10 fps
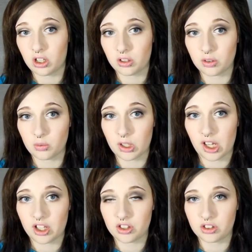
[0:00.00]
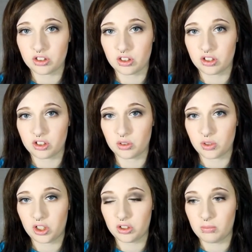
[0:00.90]
Otherwise, they're
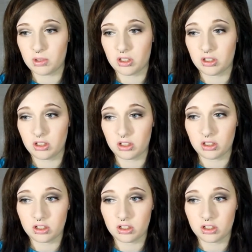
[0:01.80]
going to be